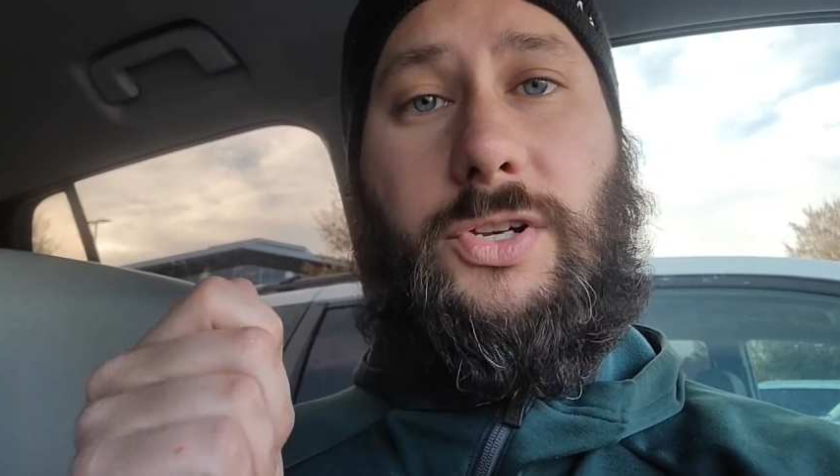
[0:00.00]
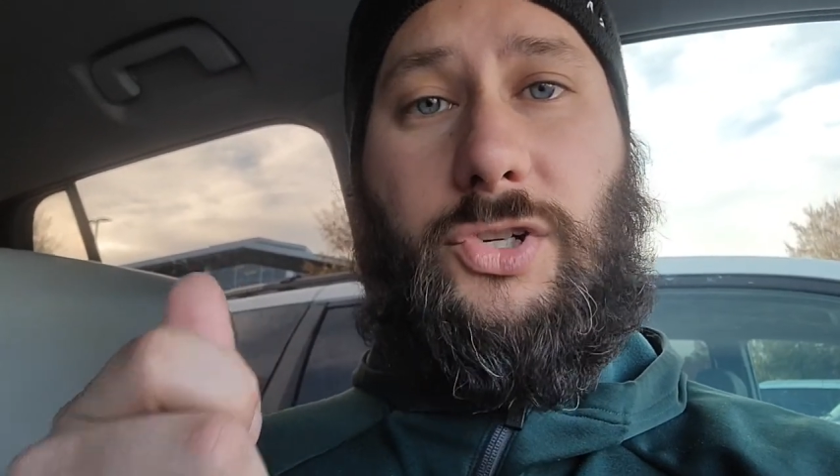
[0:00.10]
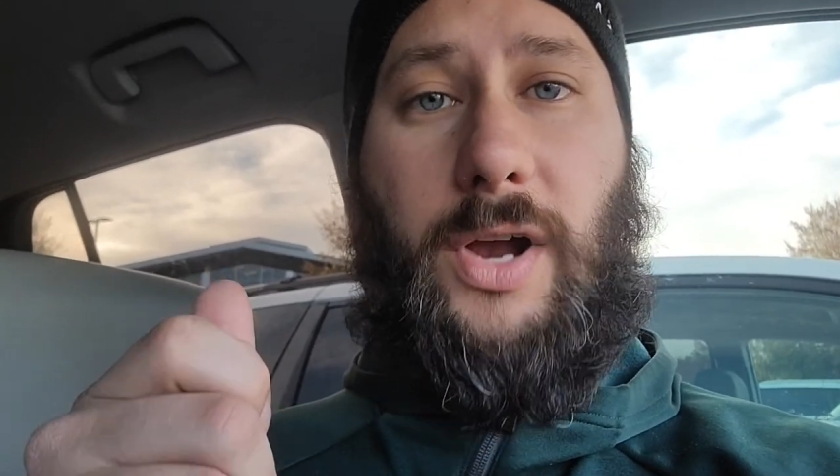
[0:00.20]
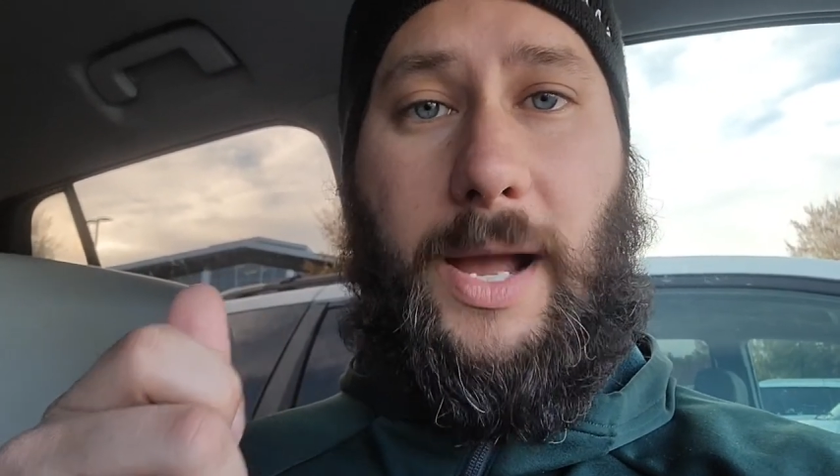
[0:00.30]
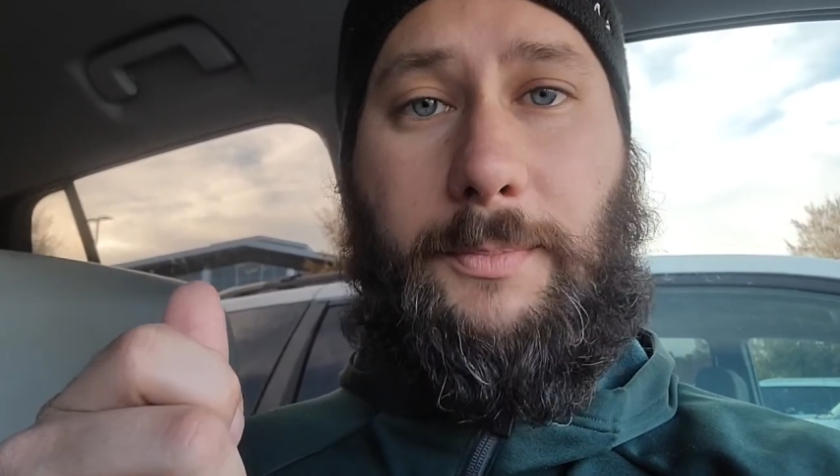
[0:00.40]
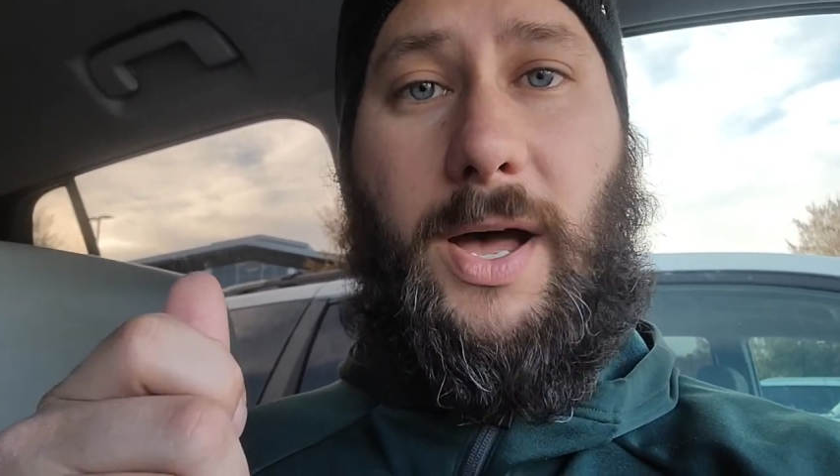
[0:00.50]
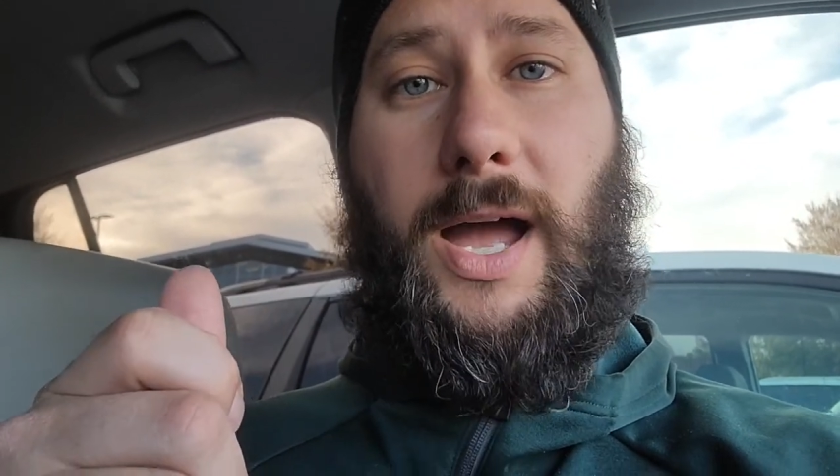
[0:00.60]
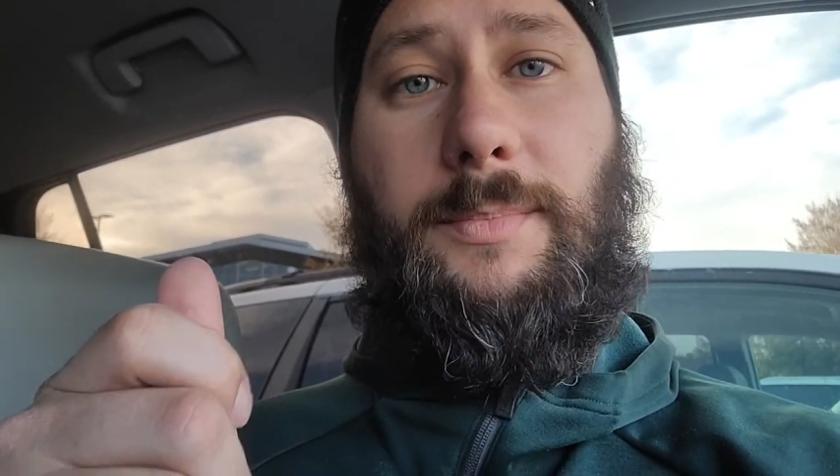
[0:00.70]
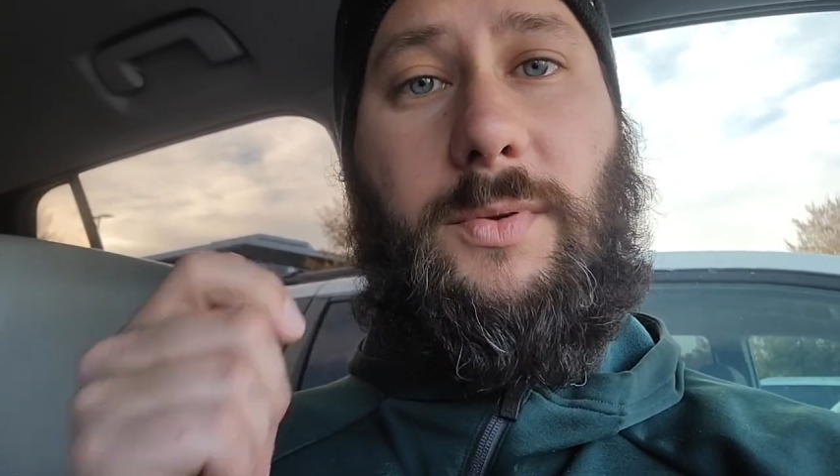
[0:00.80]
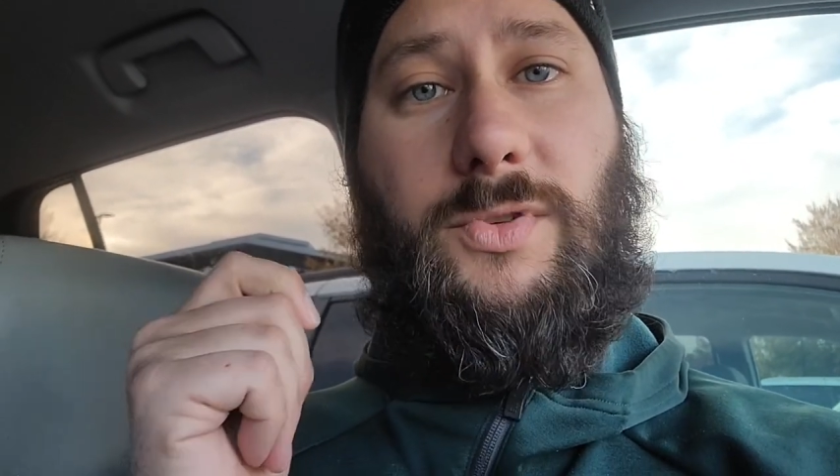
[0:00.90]

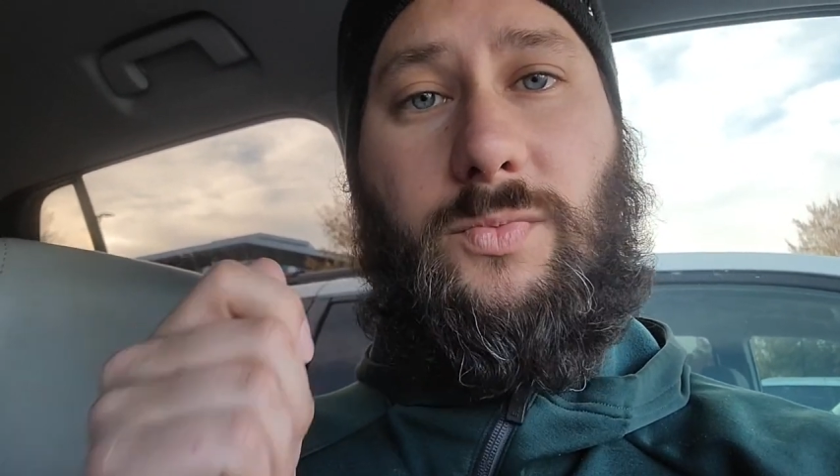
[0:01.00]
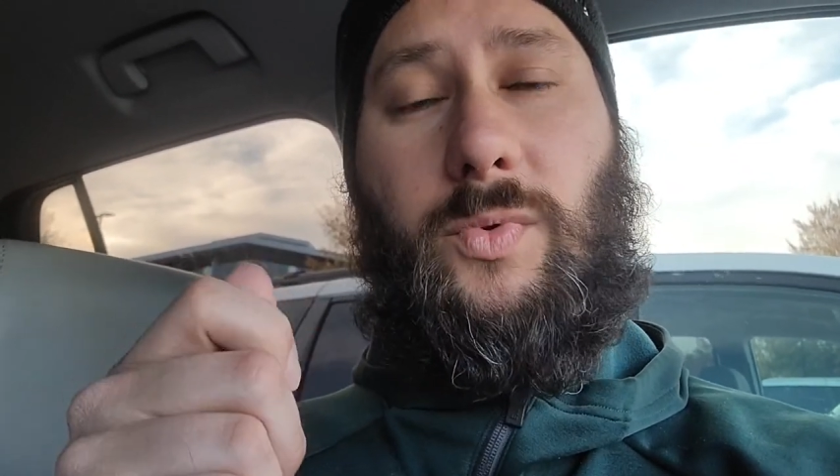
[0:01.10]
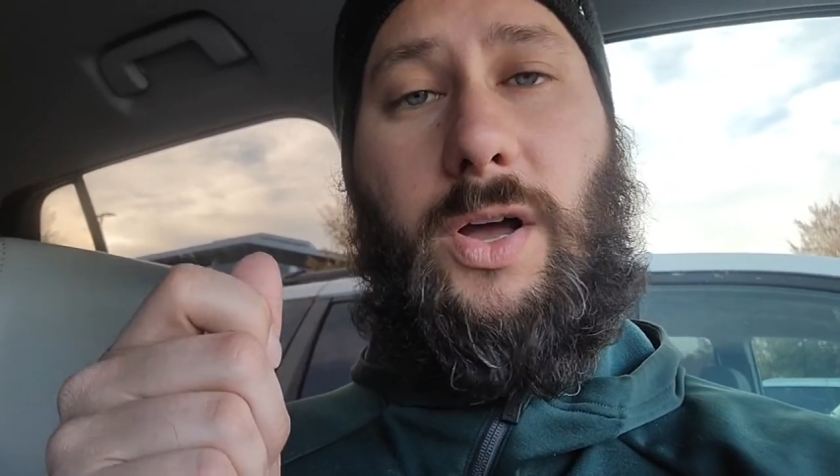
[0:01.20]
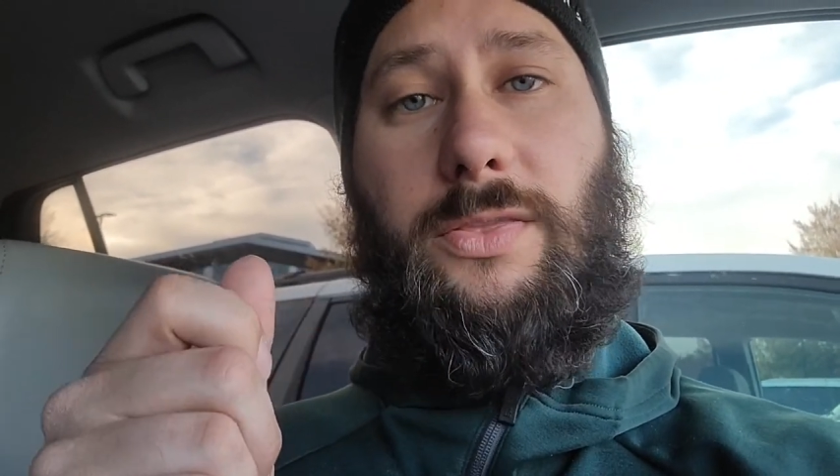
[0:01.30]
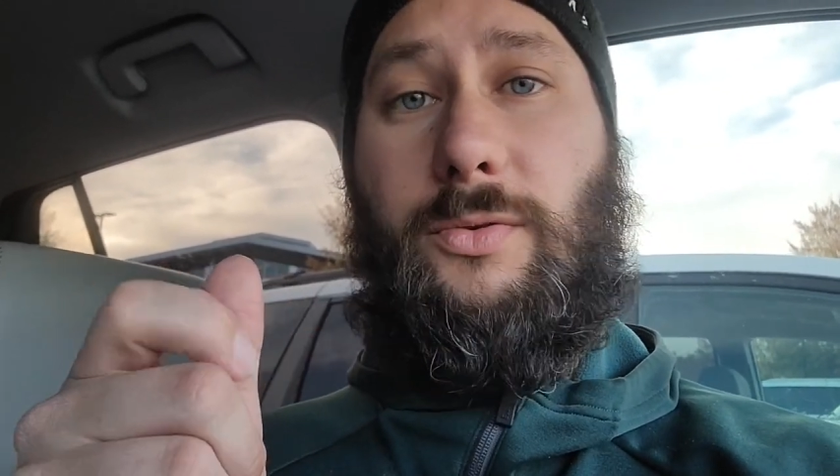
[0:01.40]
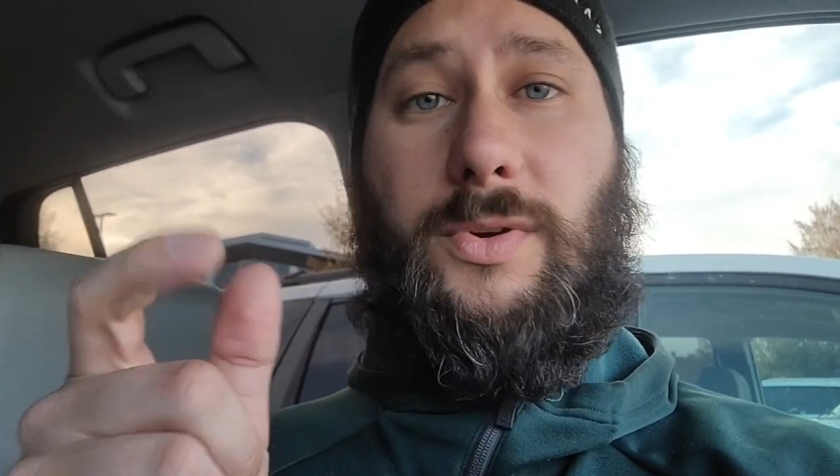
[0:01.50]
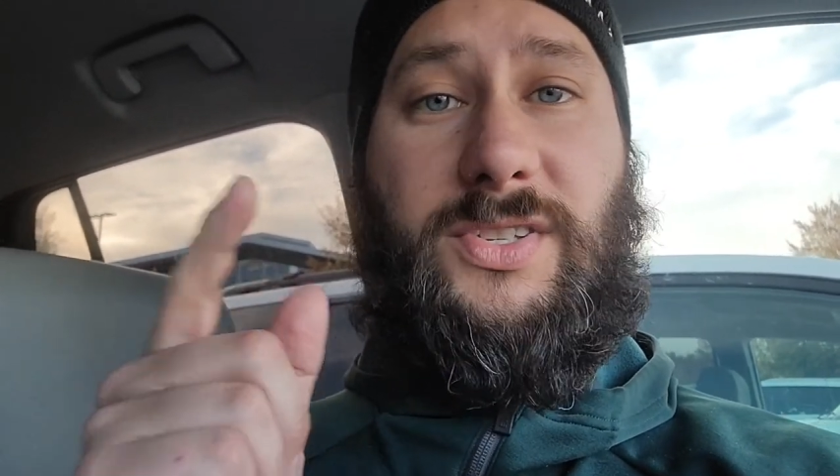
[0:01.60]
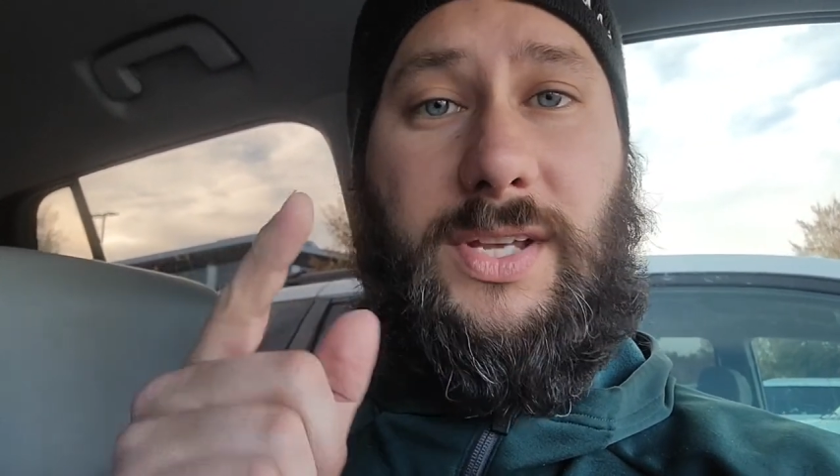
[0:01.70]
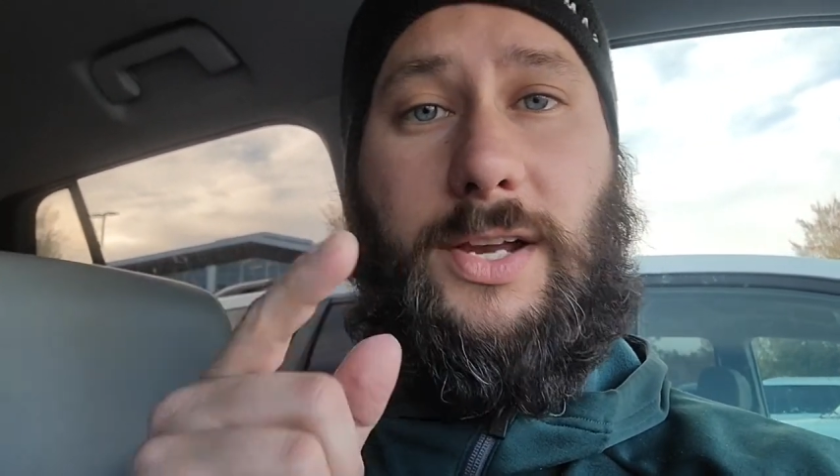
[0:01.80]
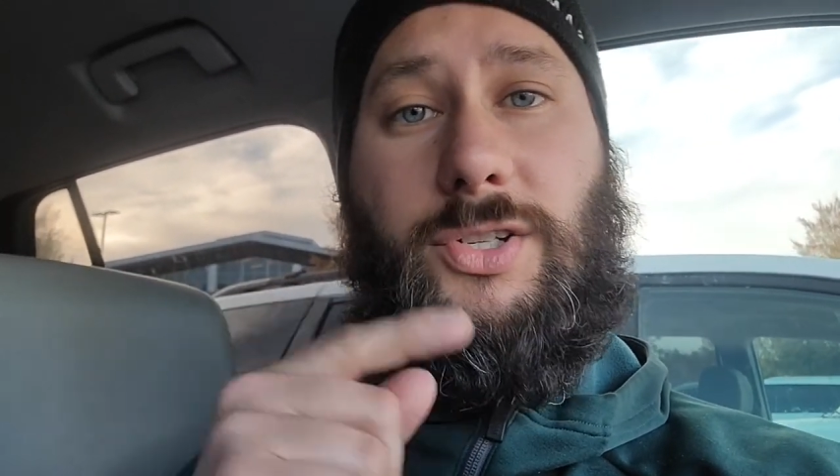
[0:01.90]
TracPipe that was run through a
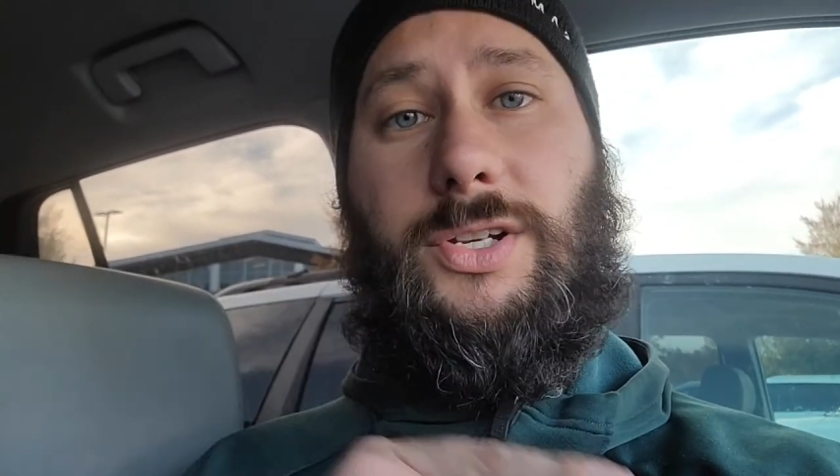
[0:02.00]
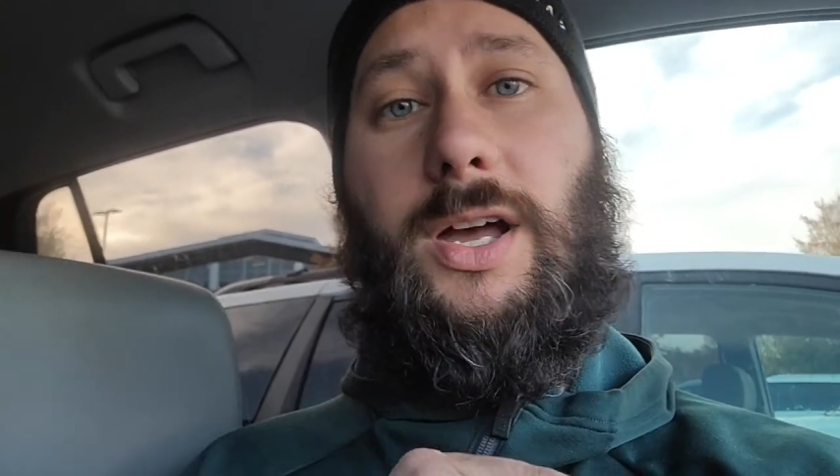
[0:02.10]
section